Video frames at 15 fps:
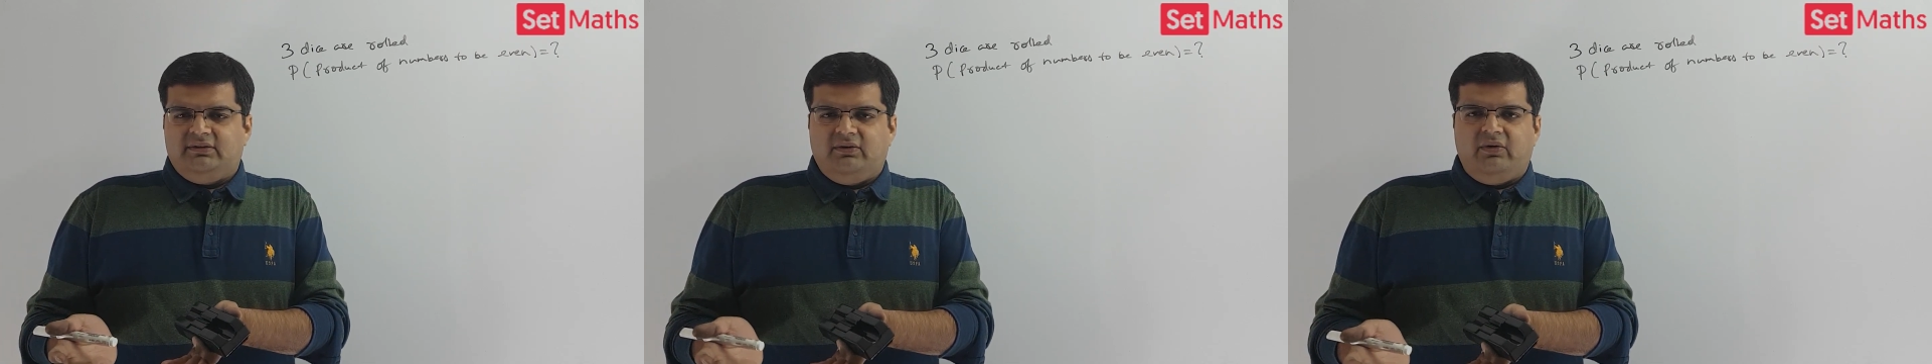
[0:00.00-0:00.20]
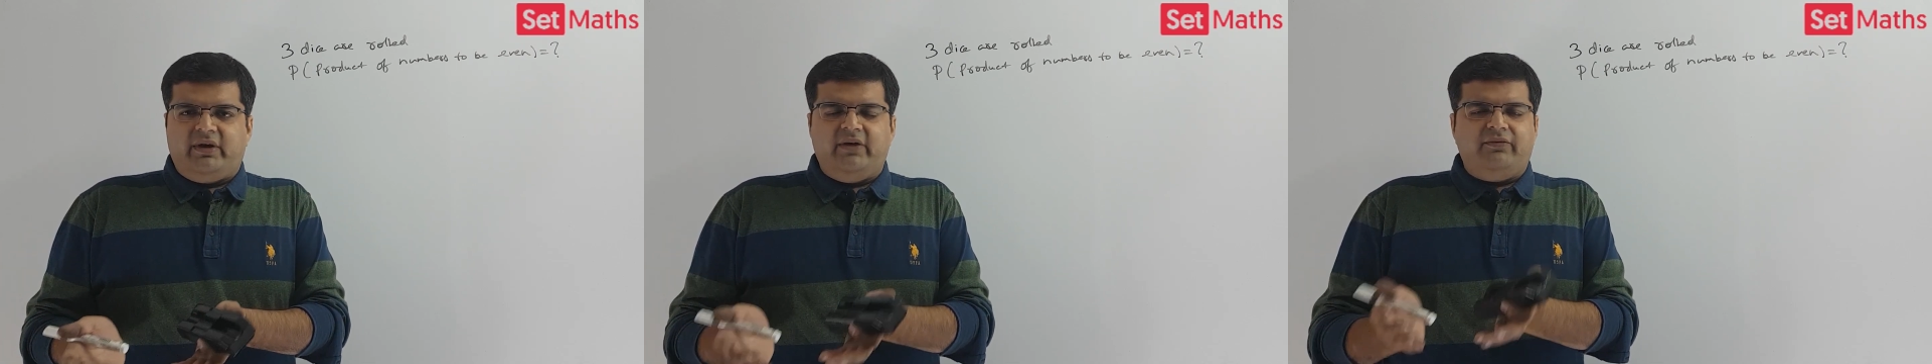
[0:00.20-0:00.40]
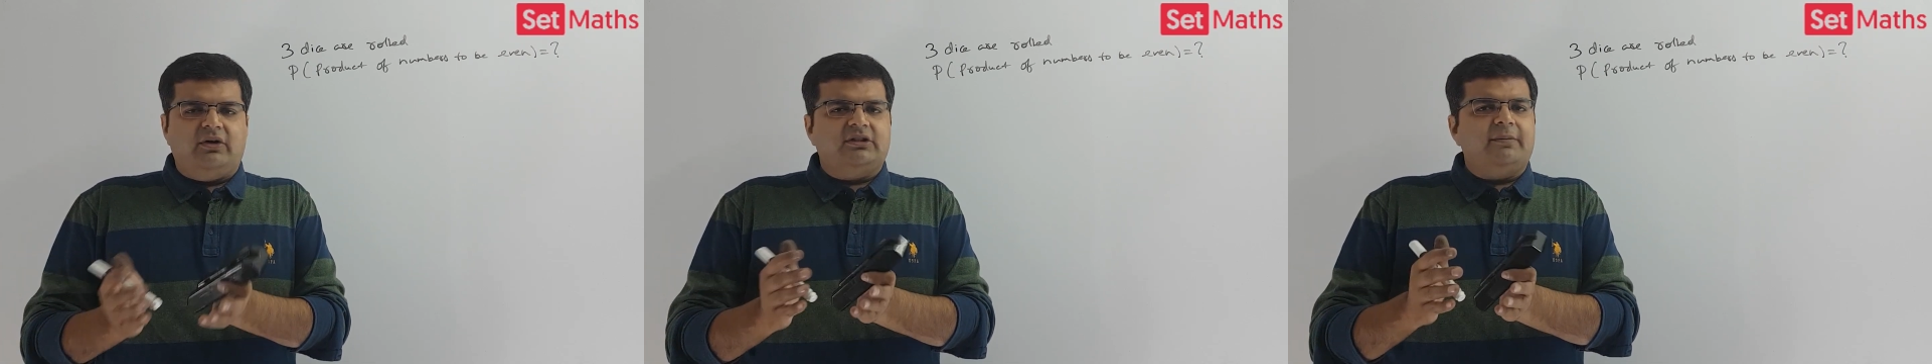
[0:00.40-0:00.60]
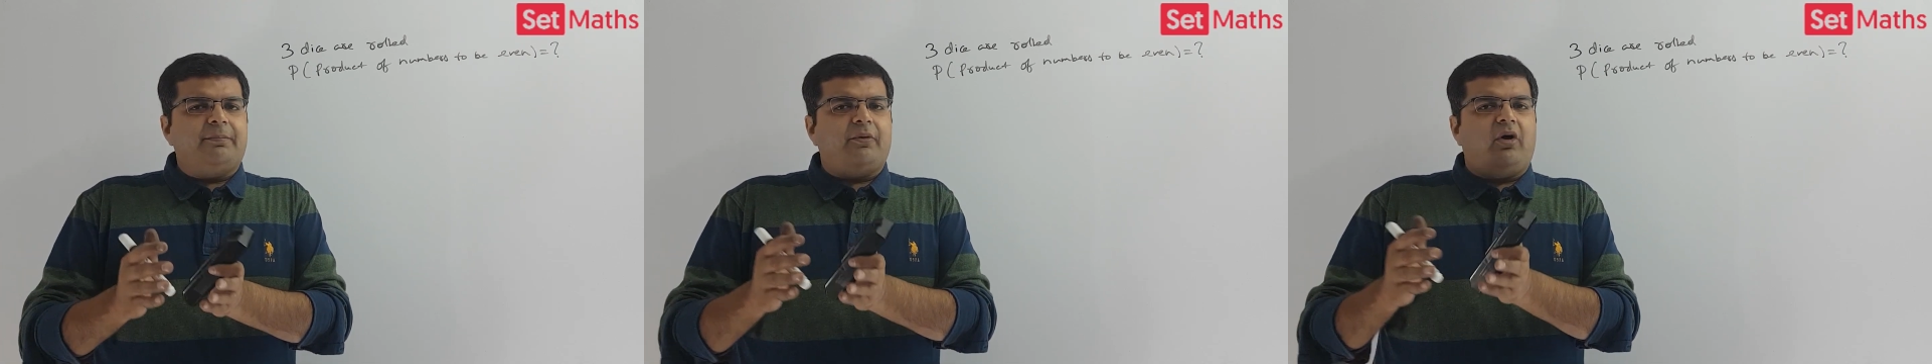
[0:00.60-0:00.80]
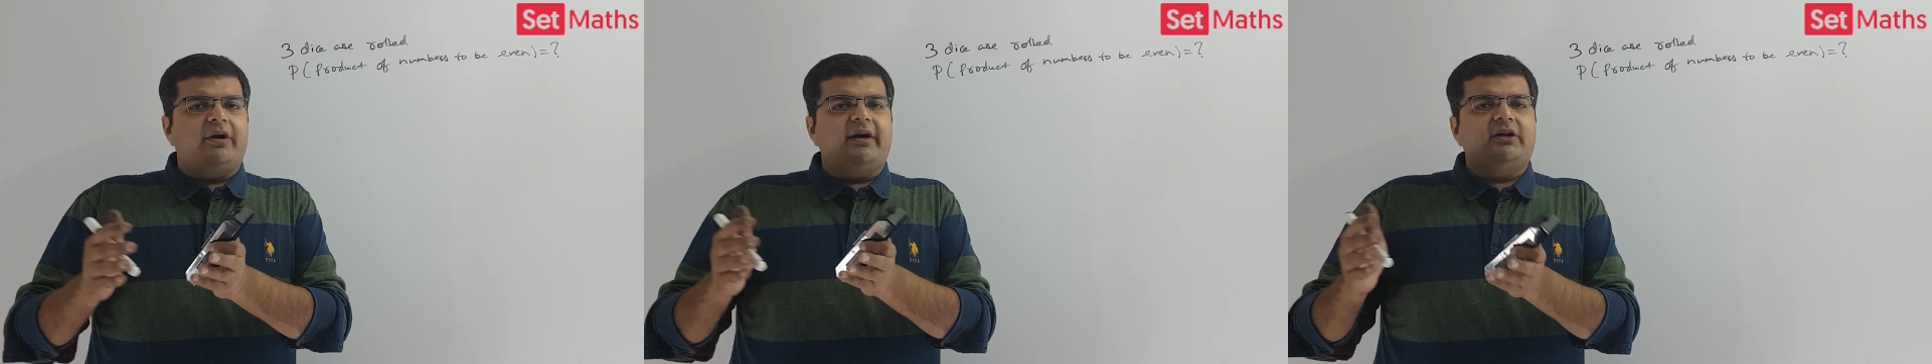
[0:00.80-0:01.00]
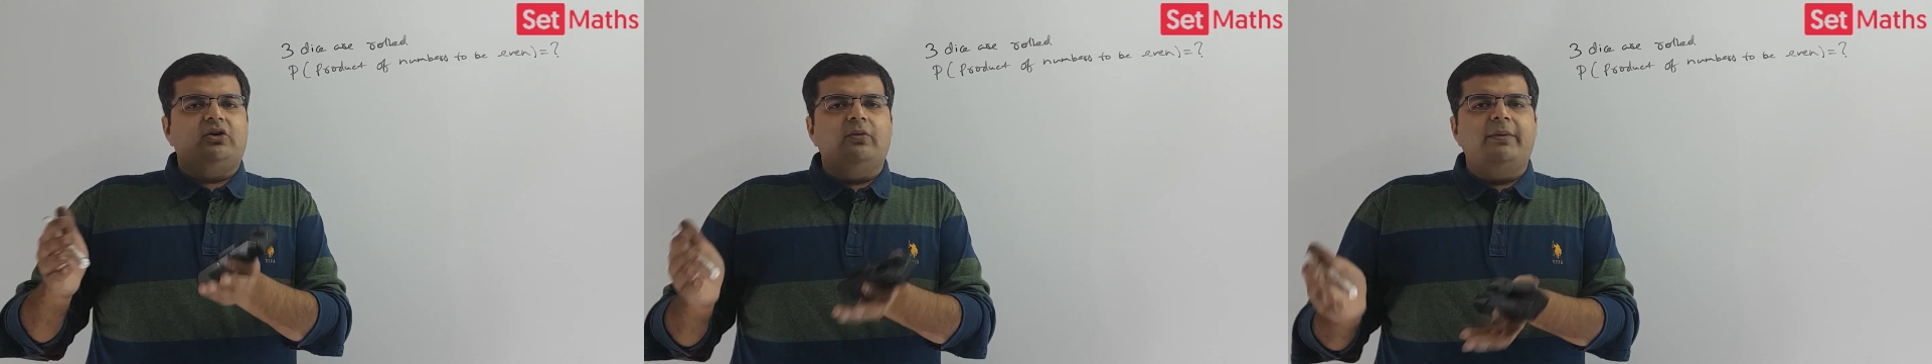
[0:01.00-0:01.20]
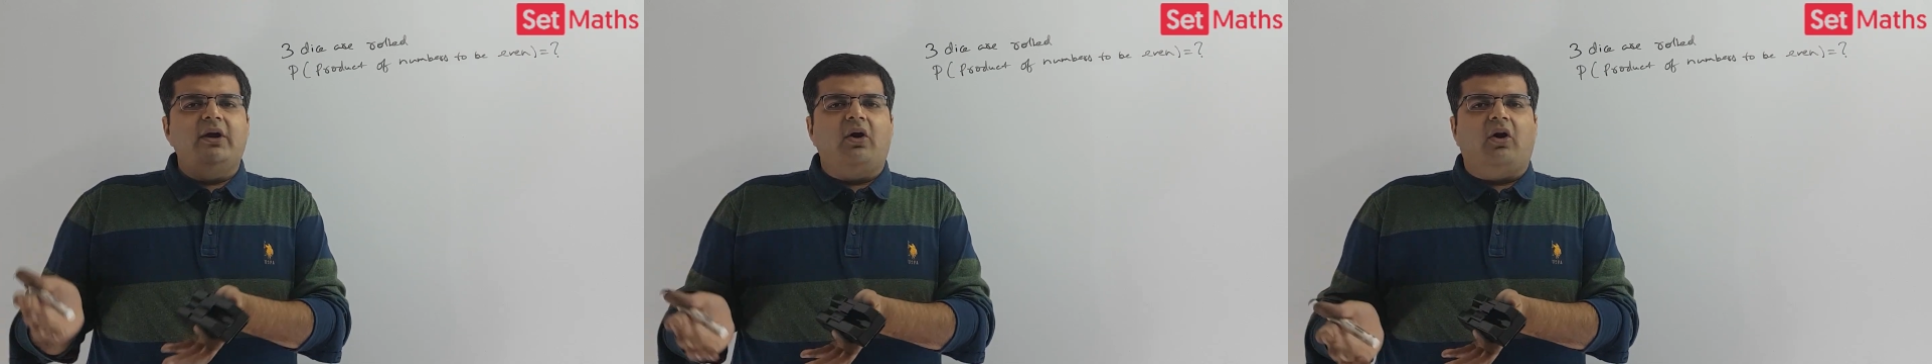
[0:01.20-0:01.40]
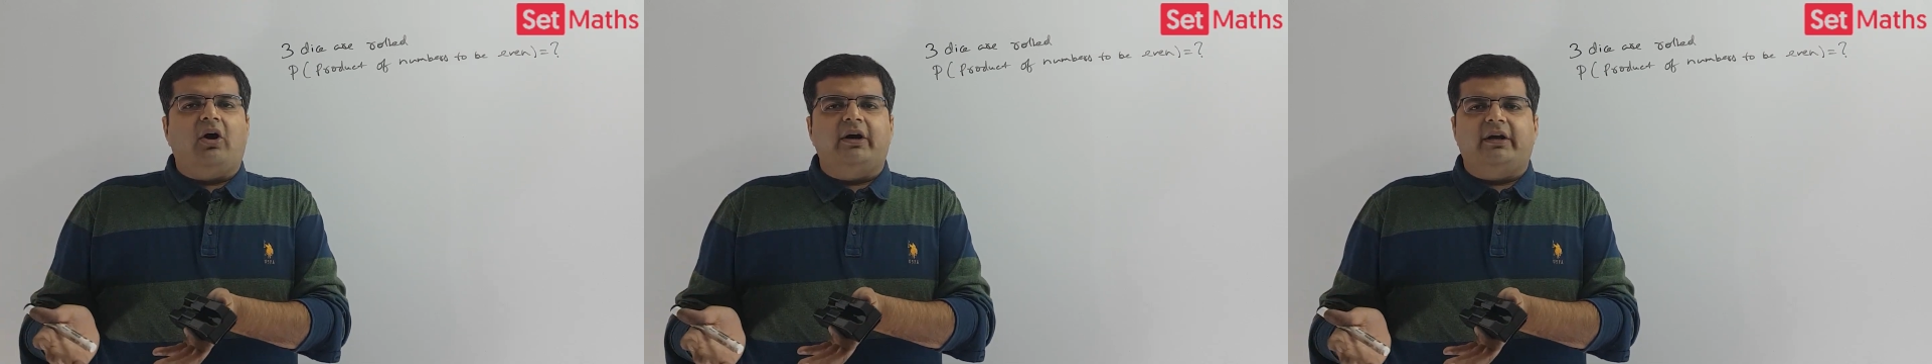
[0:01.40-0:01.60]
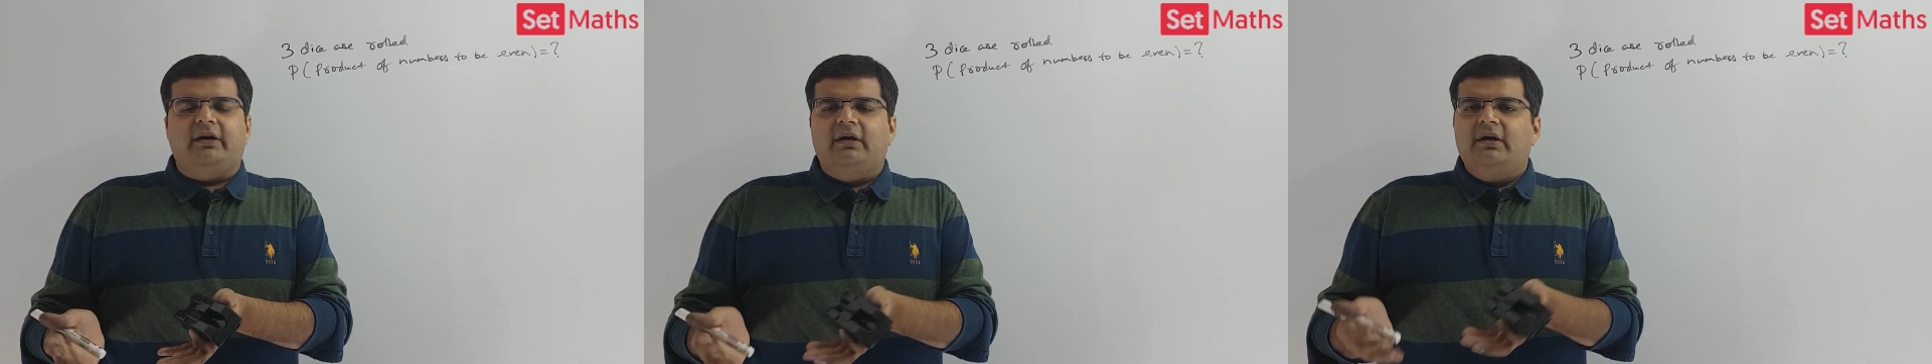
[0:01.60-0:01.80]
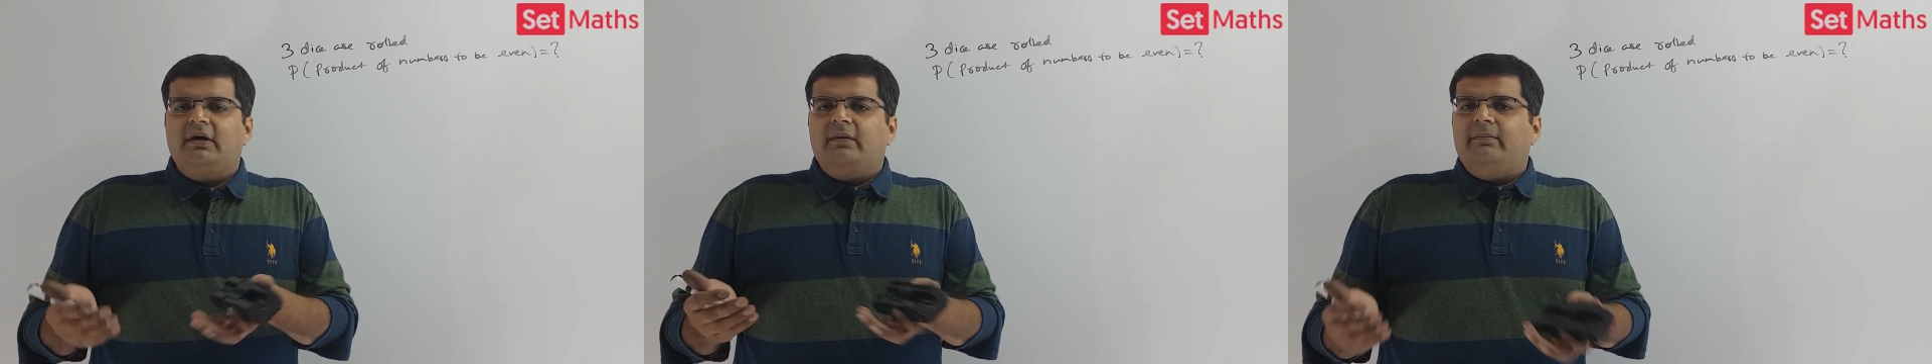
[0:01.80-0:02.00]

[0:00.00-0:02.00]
Okay, for the product to be odd,